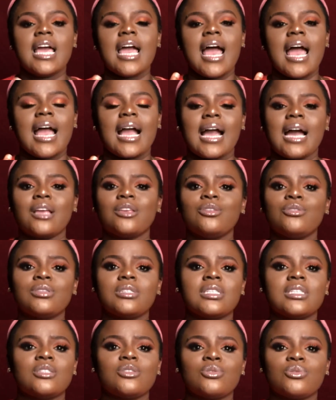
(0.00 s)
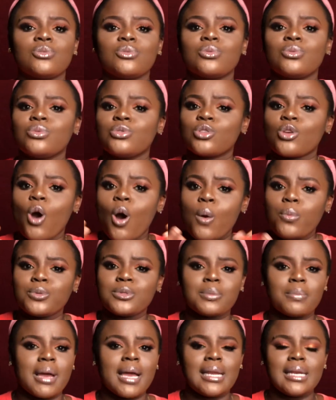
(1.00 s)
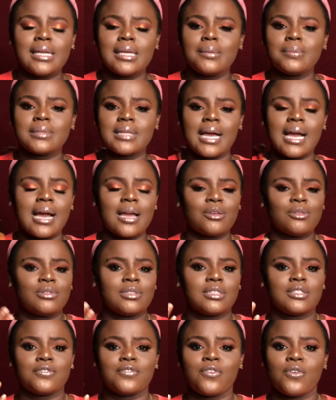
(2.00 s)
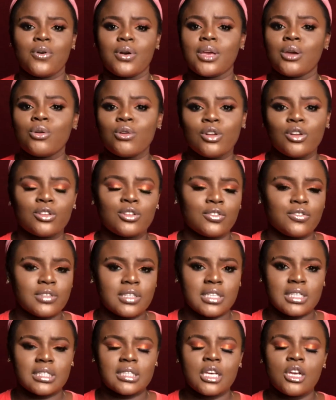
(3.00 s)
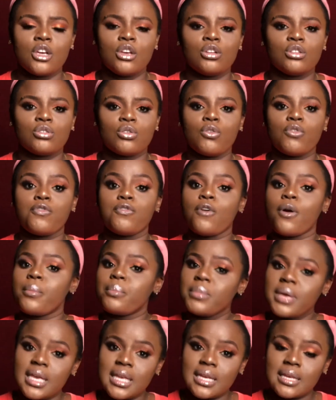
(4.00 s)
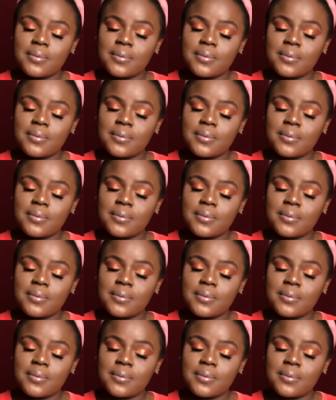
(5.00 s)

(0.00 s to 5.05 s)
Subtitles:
I can use it to sculpt my lips. I can use it for a whole lot of things. So for me,